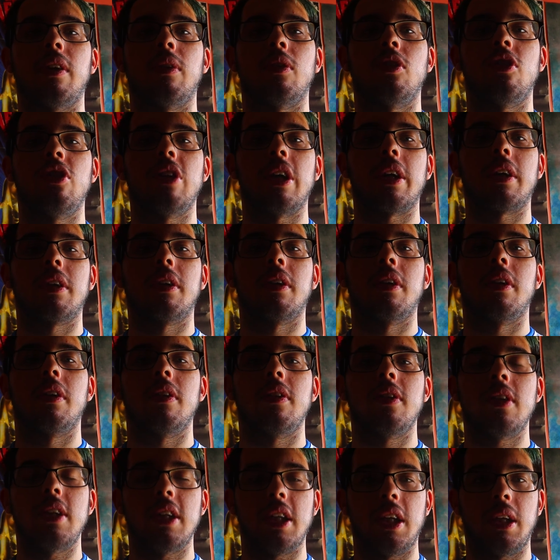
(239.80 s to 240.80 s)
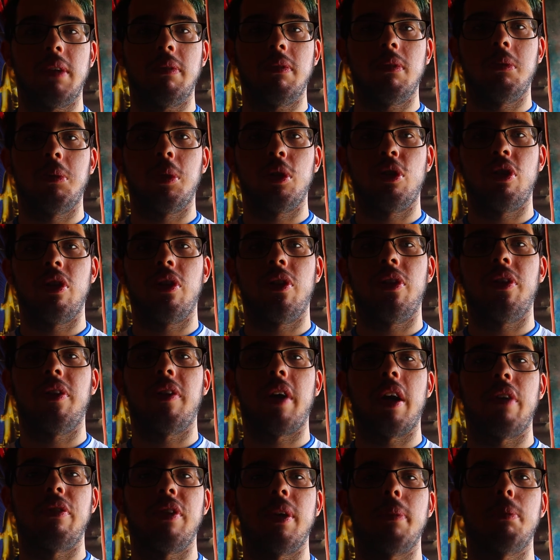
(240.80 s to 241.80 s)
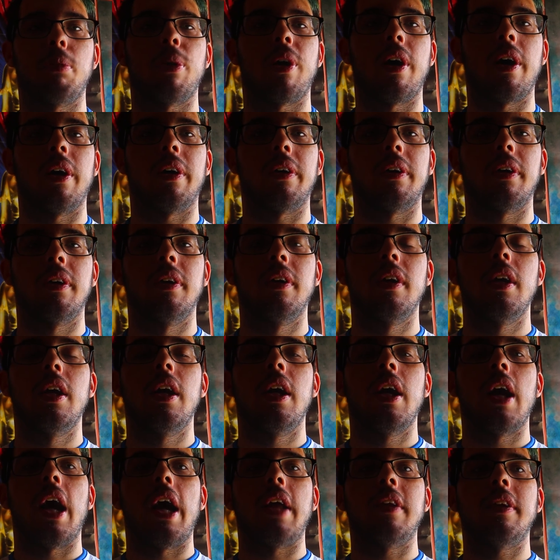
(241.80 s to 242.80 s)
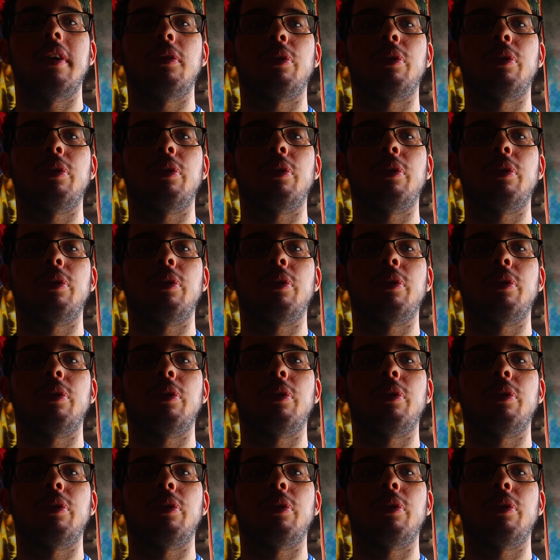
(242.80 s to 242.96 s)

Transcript: a Czech team, which is Slavia Prague. And they